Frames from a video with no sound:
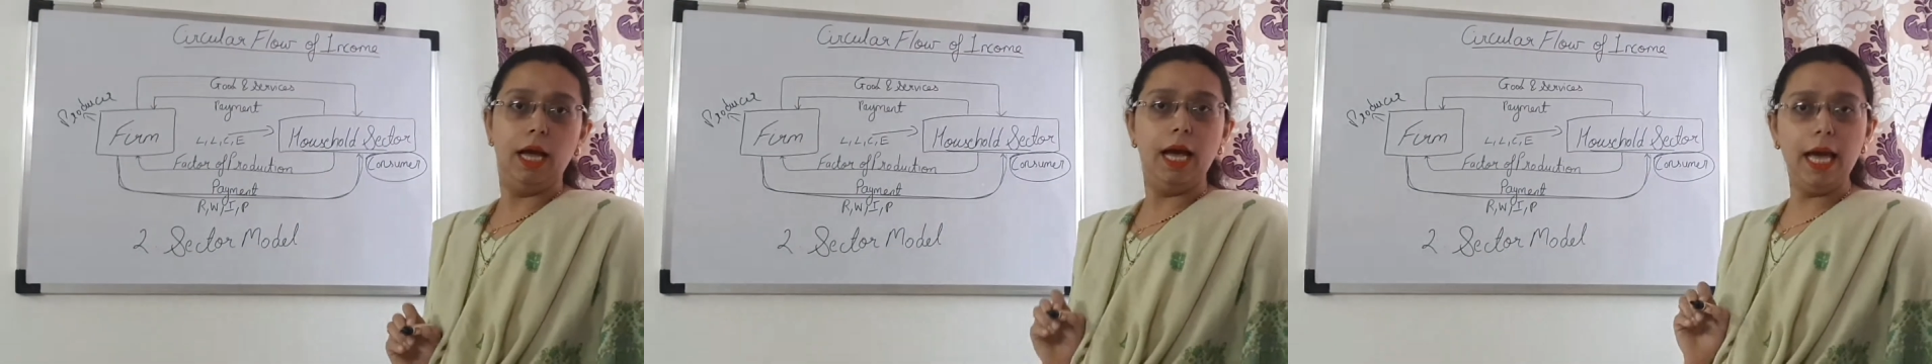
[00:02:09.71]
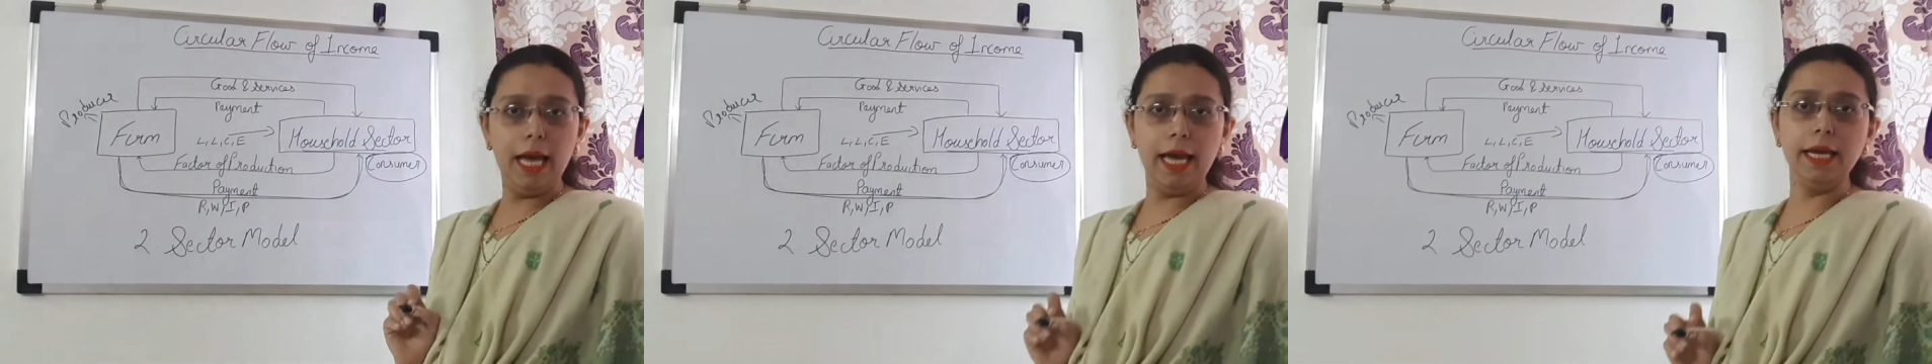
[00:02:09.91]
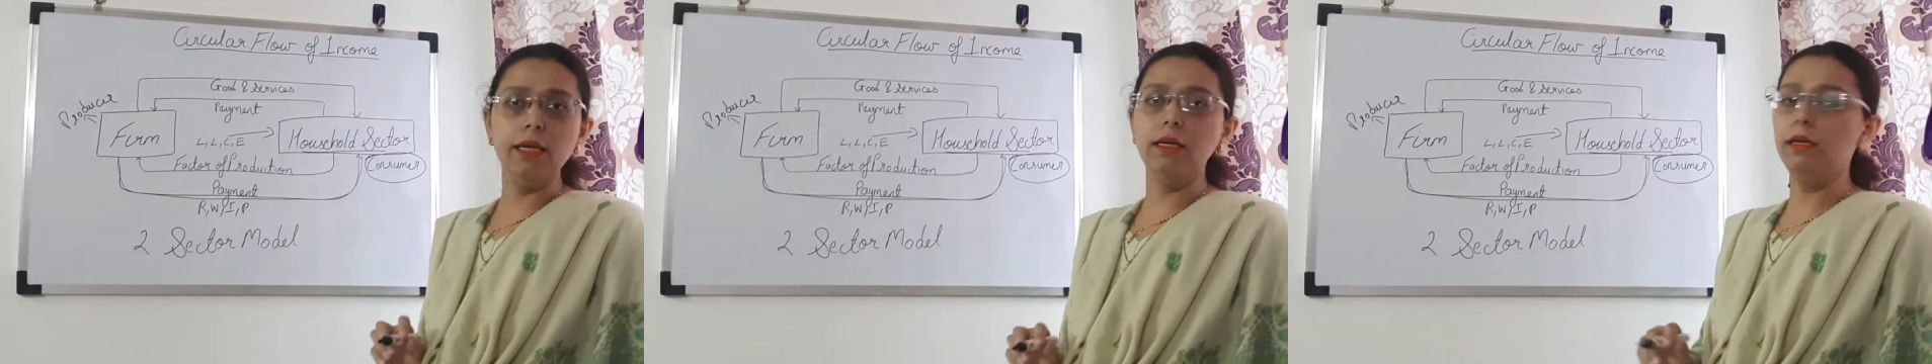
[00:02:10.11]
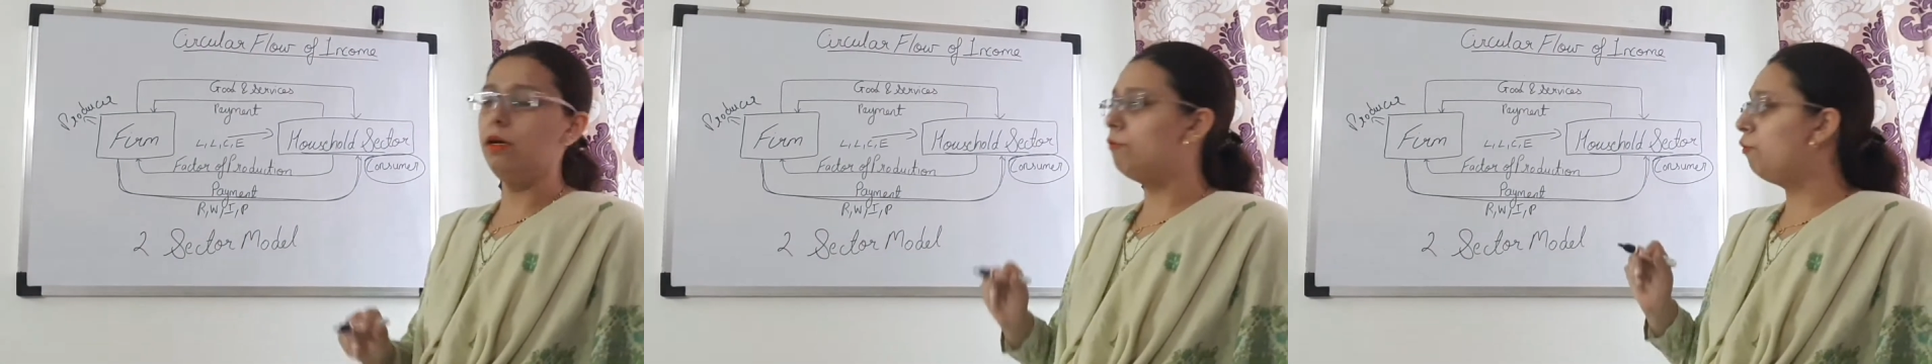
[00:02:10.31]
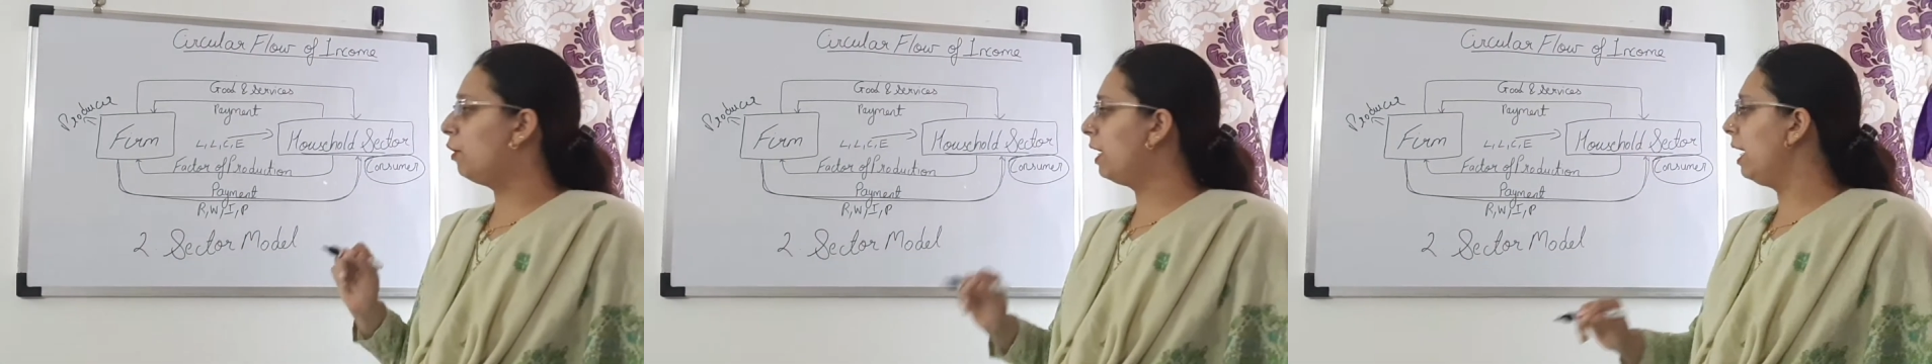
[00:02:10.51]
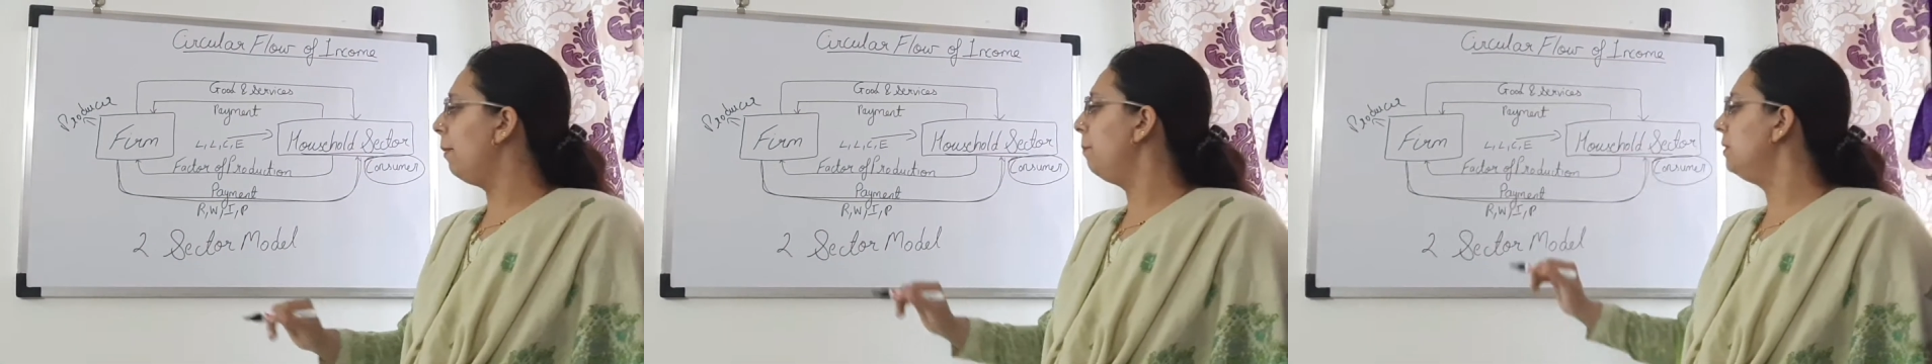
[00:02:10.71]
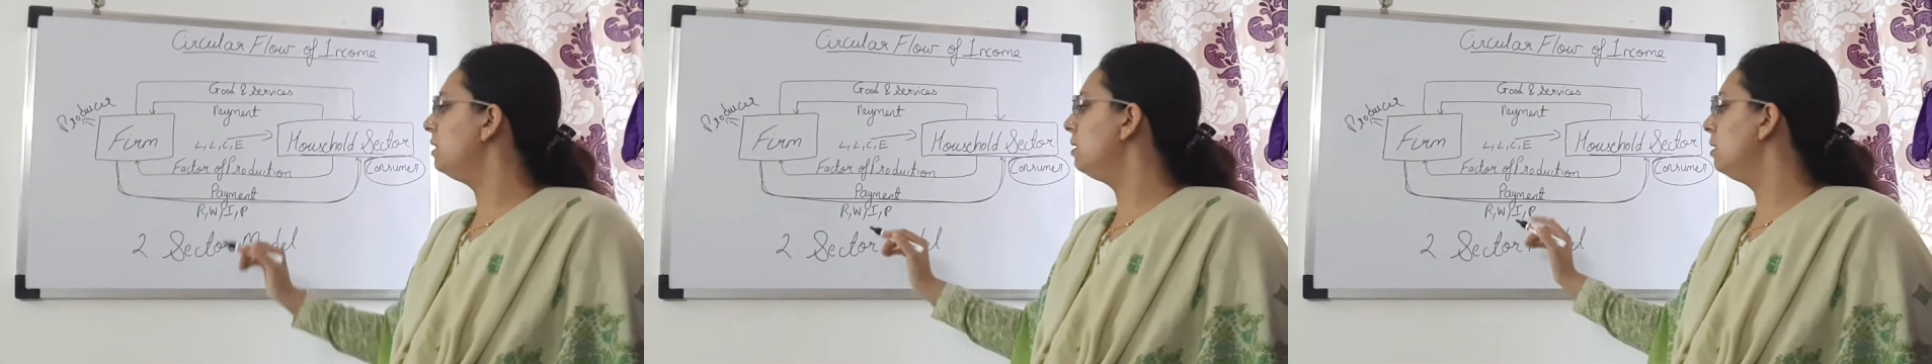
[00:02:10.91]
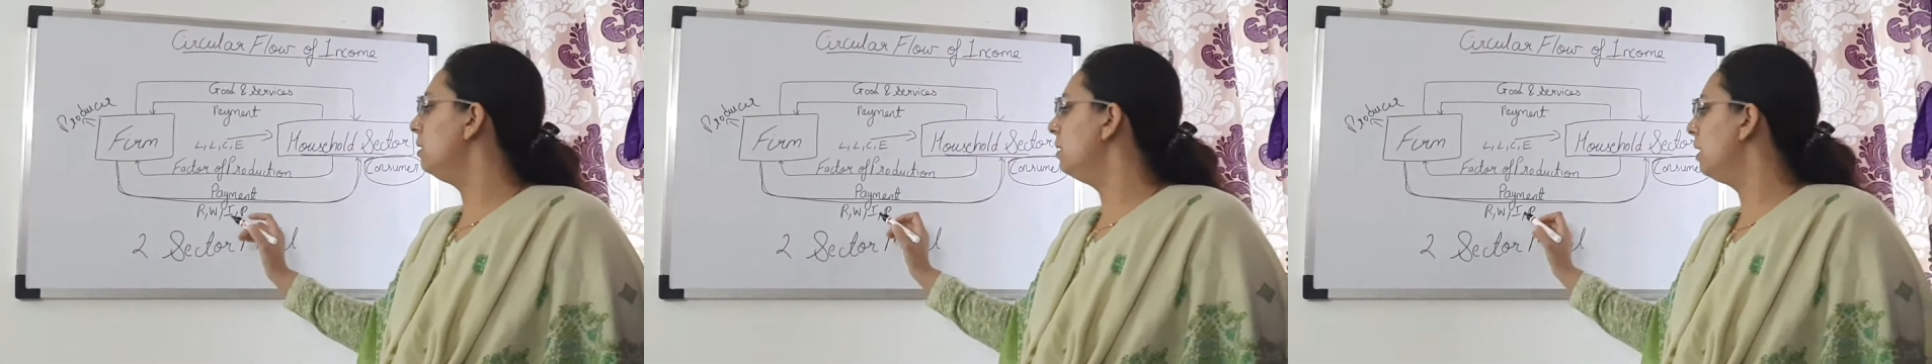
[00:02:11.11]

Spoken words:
And for capital,